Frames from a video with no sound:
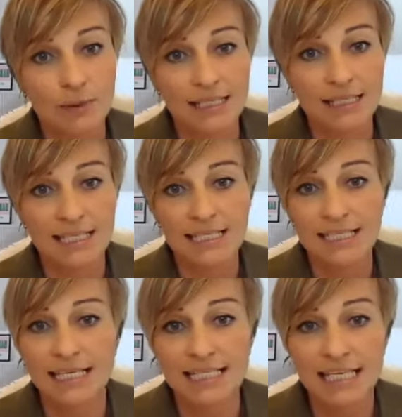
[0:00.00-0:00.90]
Wednesday to
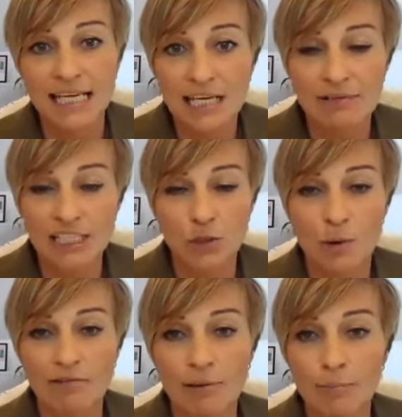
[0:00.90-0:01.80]
Centenary
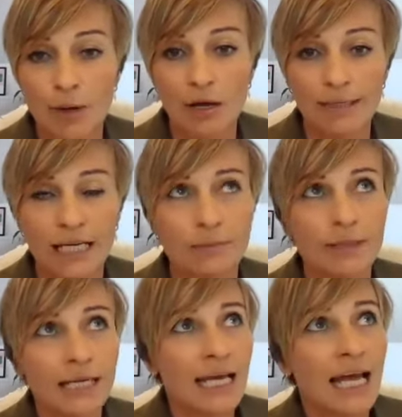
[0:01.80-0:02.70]
Square in Birmingham,
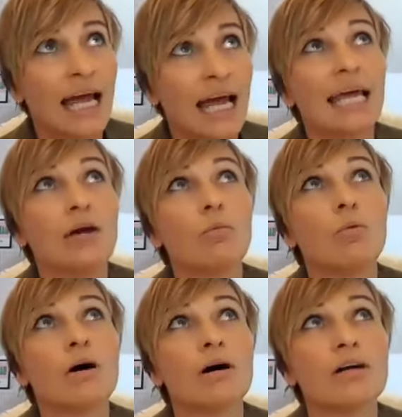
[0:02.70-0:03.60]
it
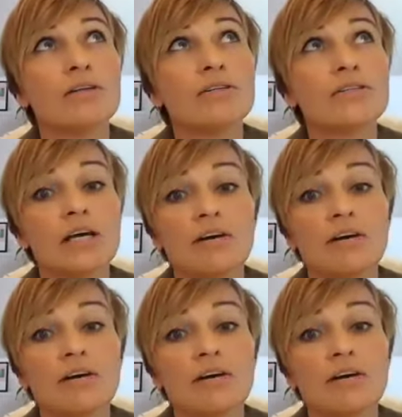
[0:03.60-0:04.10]
was